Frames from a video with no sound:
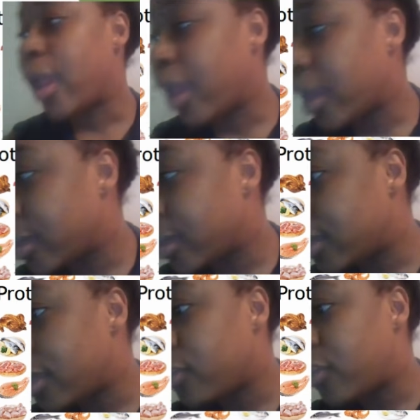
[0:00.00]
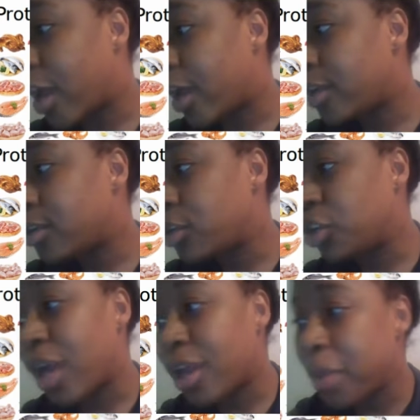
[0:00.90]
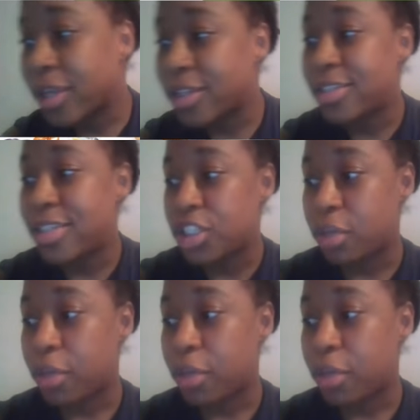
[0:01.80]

and that you got to make a decision